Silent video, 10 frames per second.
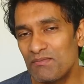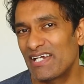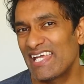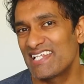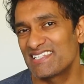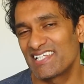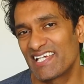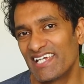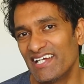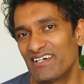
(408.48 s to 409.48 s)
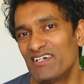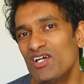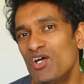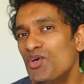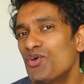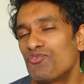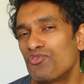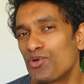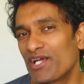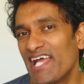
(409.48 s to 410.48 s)
But here is the kicker.
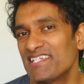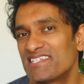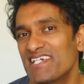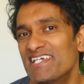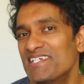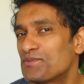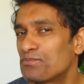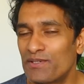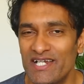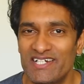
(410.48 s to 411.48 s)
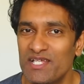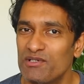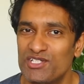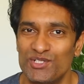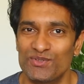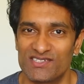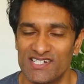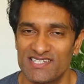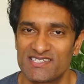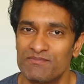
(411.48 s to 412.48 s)
Forecasting is pretty much
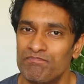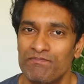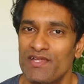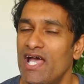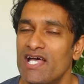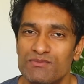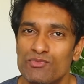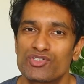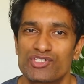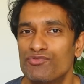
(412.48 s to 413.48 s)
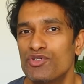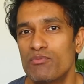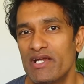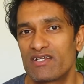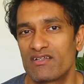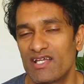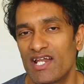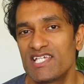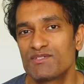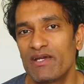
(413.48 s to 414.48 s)
useless. As most of you might
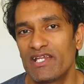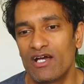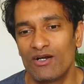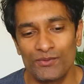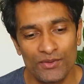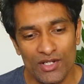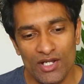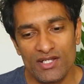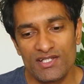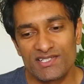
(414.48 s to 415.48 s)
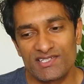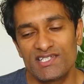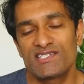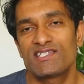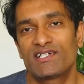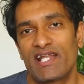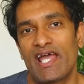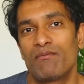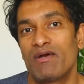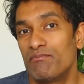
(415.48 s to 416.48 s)
realize by now, since the
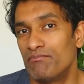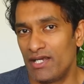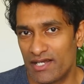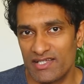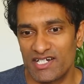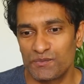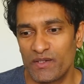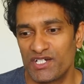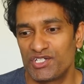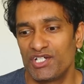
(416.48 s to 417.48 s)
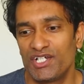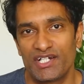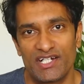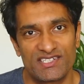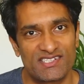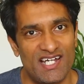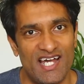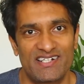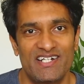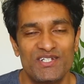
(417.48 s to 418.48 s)
time I built that spreadsheet and
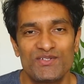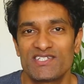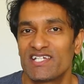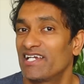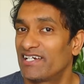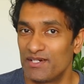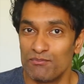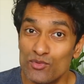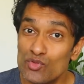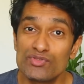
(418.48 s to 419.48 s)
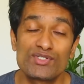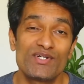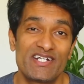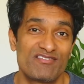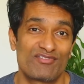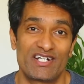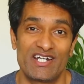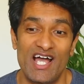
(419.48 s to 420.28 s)
started using it and moved to a different